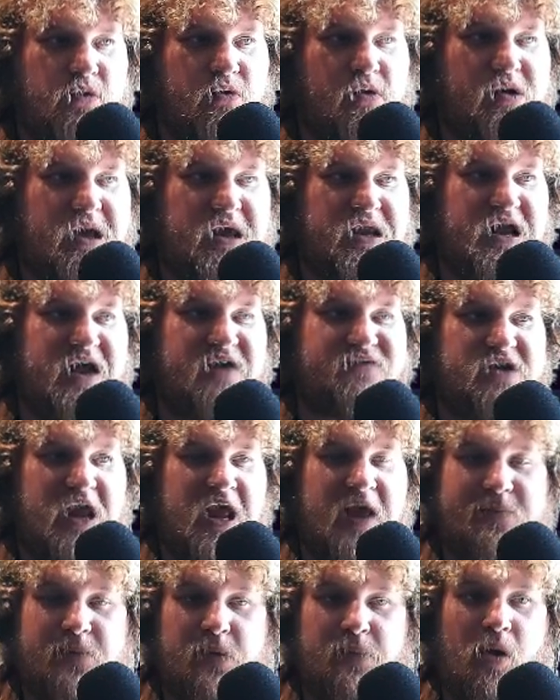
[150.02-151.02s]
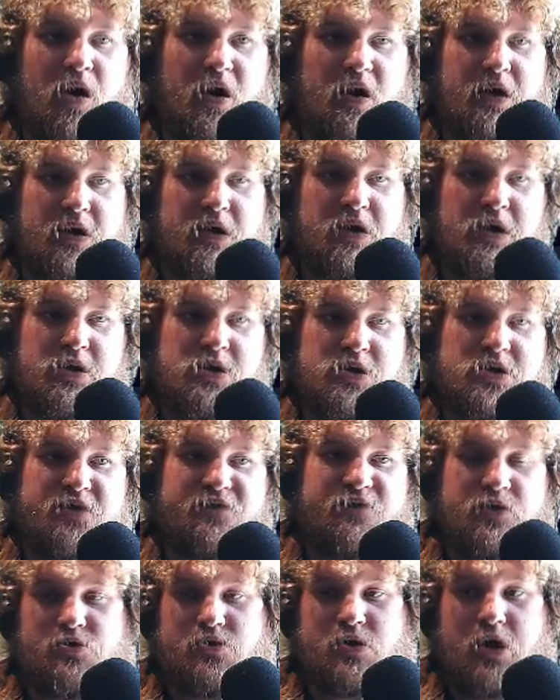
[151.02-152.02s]
you can have an MMR
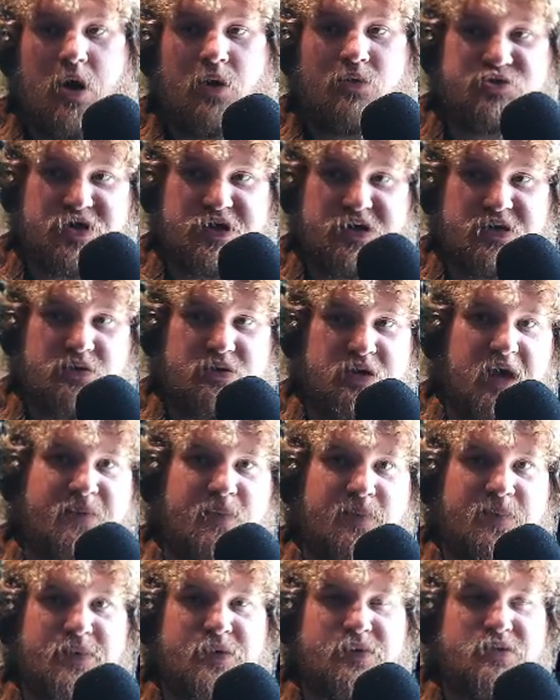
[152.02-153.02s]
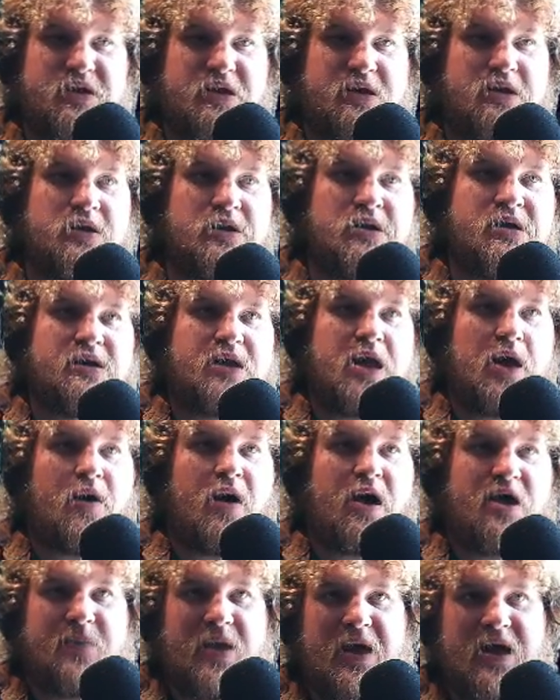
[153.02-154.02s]
for your coaching capability. Now,
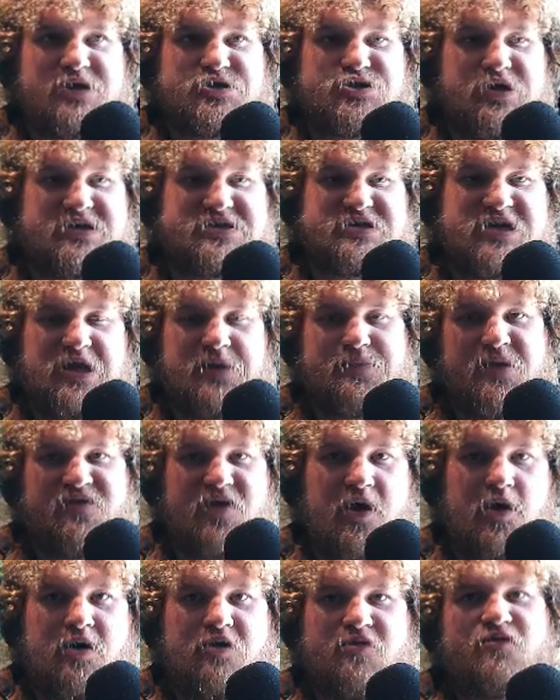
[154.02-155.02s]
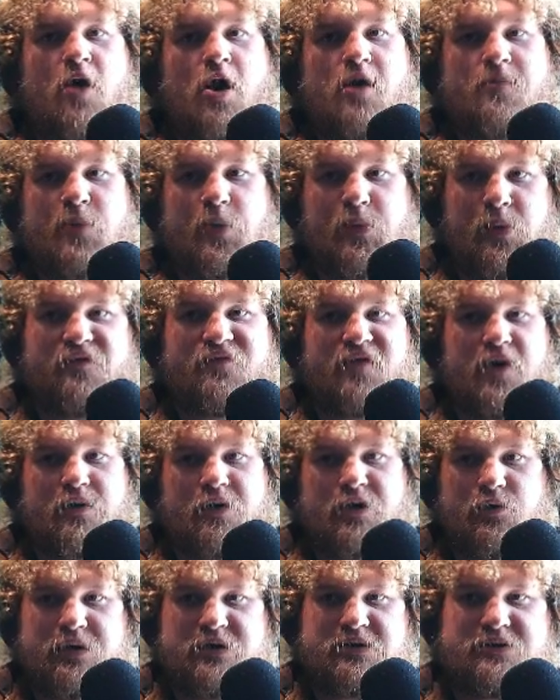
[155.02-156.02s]
I imagine it's going to be very farmable
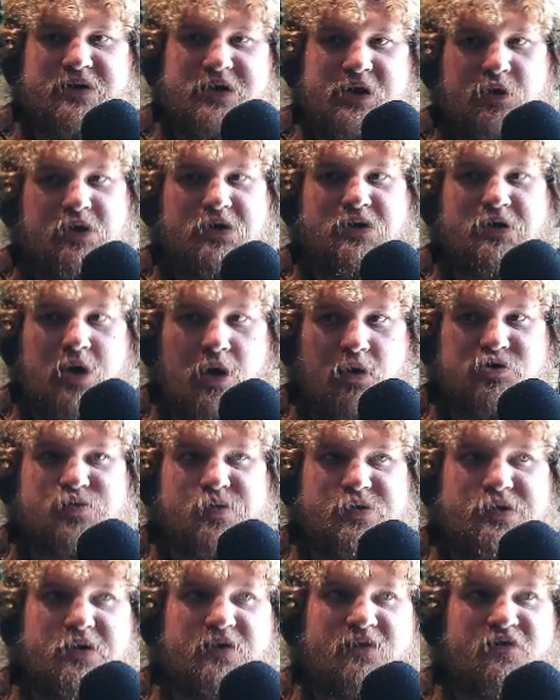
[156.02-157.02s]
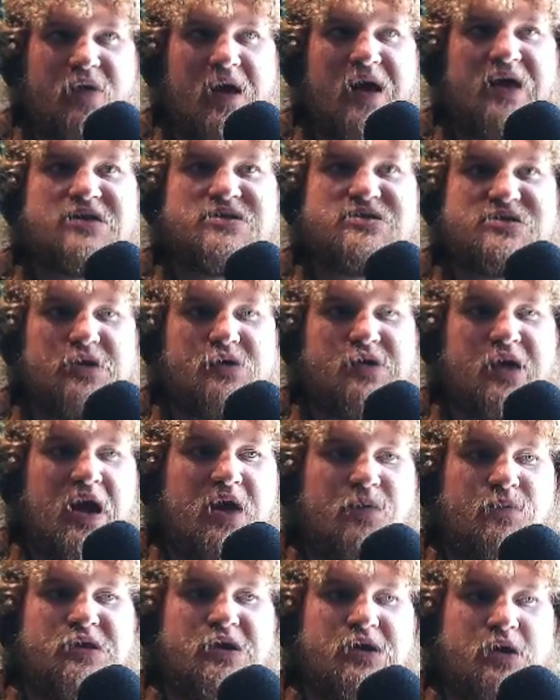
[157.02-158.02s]
very quickly. You can coach with your friends. You
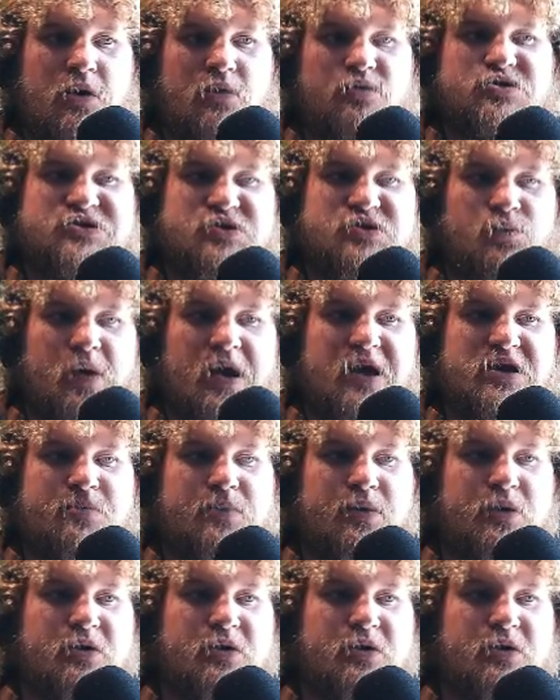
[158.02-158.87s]
can't really coach as a random